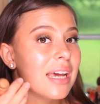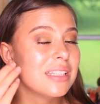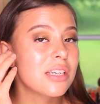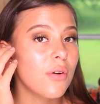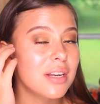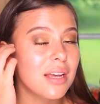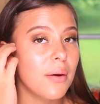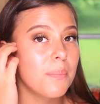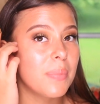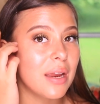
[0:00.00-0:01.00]
it's going to
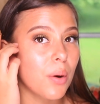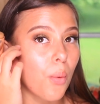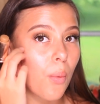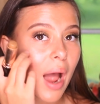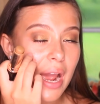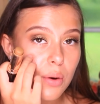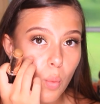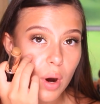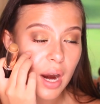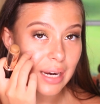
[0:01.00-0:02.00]
be right
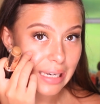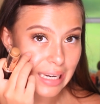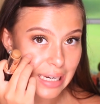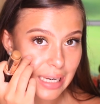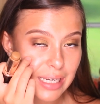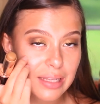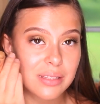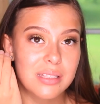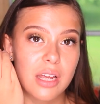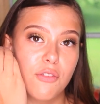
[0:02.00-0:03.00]
where I need it
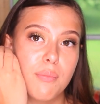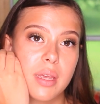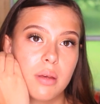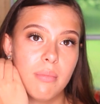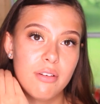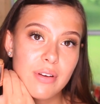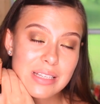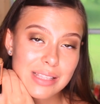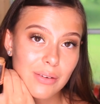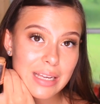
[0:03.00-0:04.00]
instead of making my
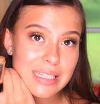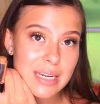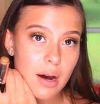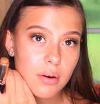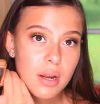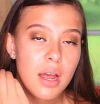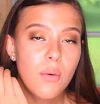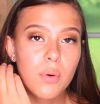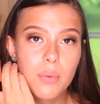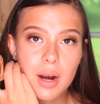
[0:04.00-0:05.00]
face looking down.
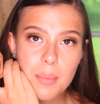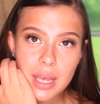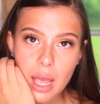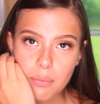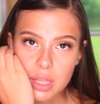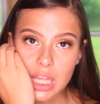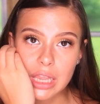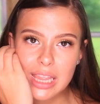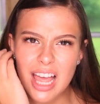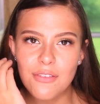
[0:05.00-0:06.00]
We want to make
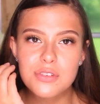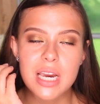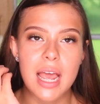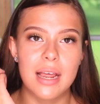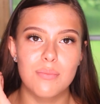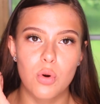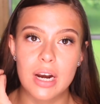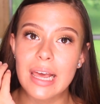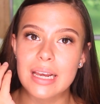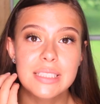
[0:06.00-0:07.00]
everything lift and more
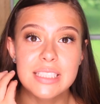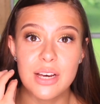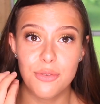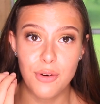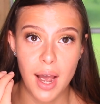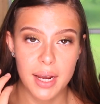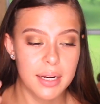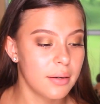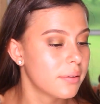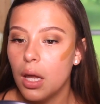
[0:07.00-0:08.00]
like
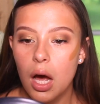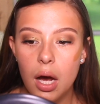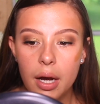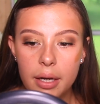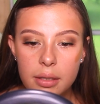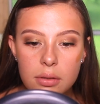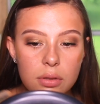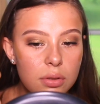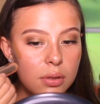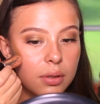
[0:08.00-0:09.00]
defined
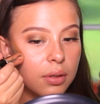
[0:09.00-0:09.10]
lines.